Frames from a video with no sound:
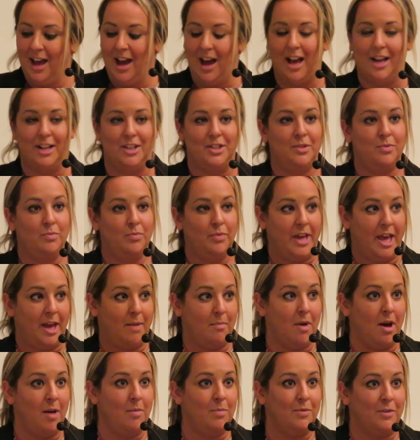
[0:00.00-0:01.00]
I
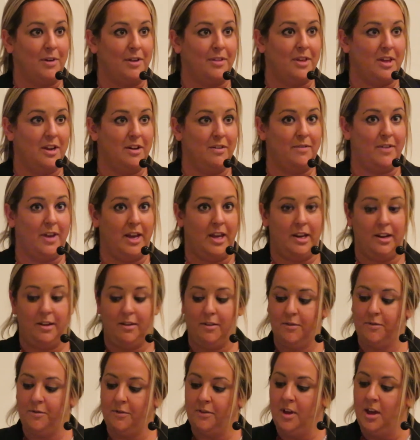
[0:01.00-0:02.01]
came up with
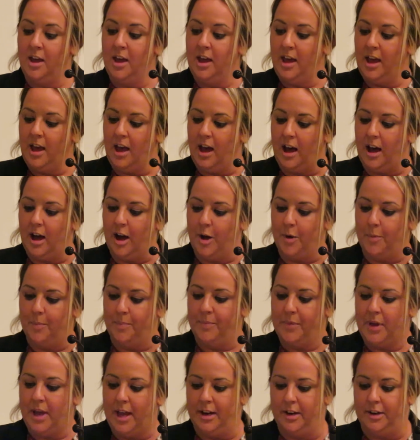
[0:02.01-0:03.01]
innovative
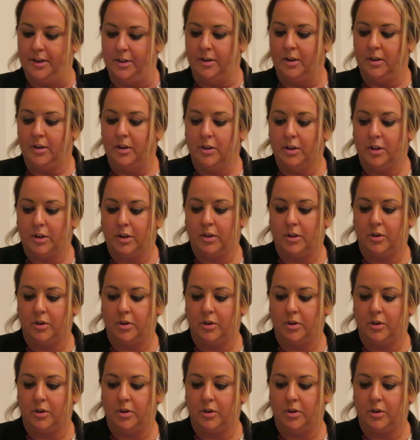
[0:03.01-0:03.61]
and